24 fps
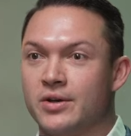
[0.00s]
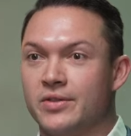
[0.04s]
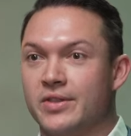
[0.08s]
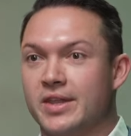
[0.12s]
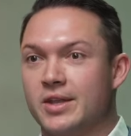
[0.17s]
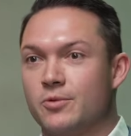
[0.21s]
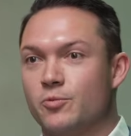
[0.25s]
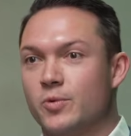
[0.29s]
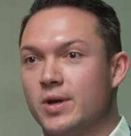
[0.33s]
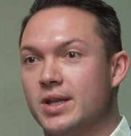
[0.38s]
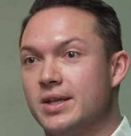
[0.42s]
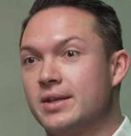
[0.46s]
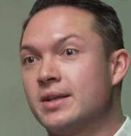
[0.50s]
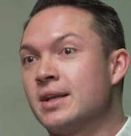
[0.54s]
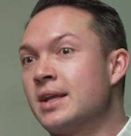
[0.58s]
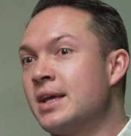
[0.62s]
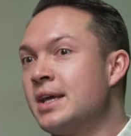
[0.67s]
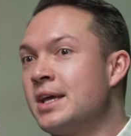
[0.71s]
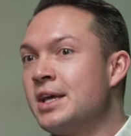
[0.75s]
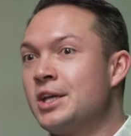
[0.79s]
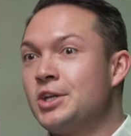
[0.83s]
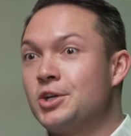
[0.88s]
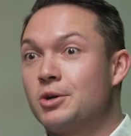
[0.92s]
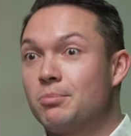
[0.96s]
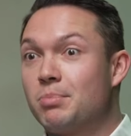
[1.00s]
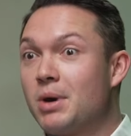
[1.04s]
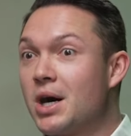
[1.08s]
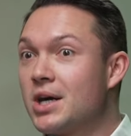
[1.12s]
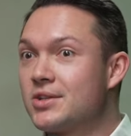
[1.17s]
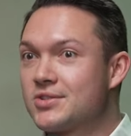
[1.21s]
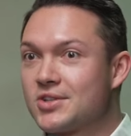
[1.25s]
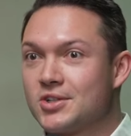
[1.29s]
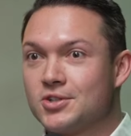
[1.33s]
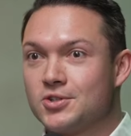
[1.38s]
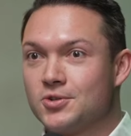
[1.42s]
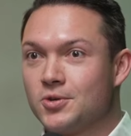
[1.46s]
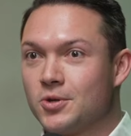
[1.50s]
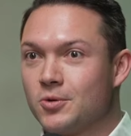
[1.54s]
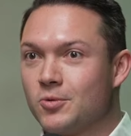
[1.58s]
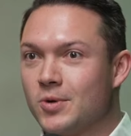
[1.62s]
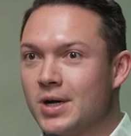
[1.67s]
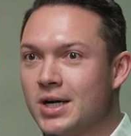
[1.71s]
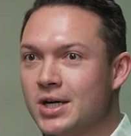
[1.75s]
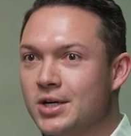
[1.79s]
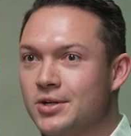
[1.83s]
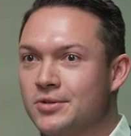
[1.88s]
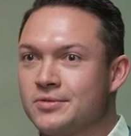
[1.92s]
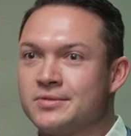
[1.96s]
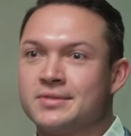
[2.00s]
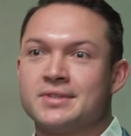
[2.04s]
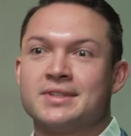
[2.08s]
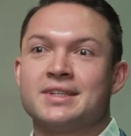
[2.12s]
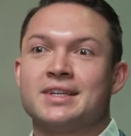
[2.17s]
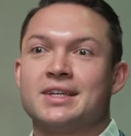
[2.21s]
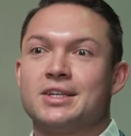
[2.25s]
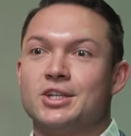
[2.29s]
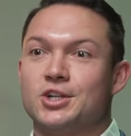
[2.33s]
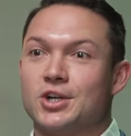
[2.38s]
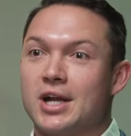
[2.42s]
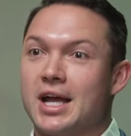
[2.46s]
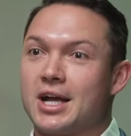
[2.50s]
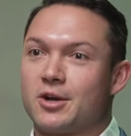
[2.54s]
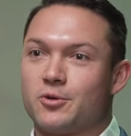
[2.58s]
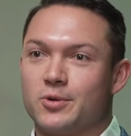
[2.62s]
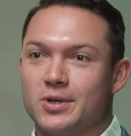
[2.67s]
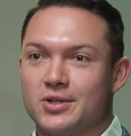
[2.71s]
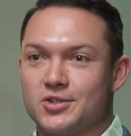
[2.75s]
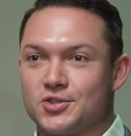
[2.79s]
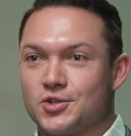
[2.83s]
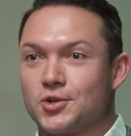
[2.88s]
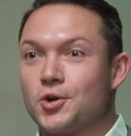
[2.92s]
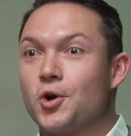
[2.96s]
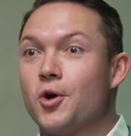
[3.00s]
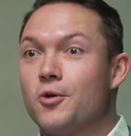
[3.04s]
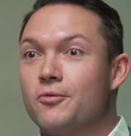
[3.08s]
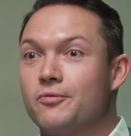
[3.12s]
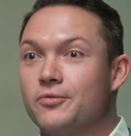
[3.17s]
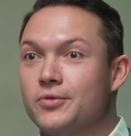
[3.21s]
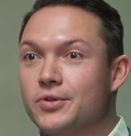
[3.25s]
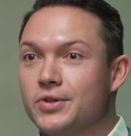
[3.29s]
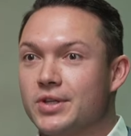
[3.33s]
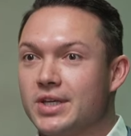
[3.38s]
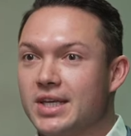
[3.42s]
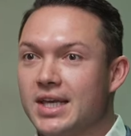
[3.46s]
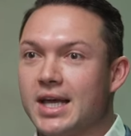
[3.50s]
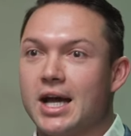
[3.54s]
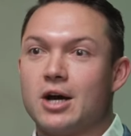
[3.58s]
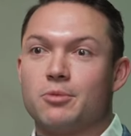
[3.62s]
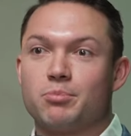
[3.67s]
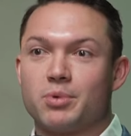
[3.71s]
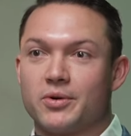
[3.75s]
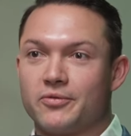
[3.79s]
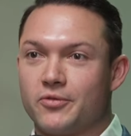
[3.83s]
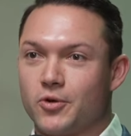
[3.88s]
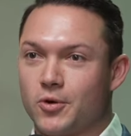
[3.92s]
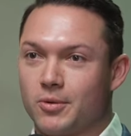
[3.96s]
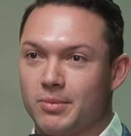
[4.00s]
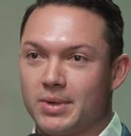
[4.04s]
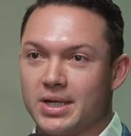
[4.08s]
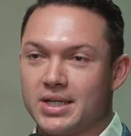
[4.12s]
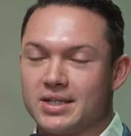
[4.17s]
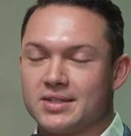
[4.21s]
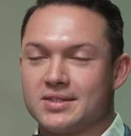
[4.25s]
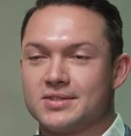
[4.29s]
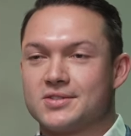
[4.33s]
And then when your bonds aren't doing well, your equities are hopefully outperforming.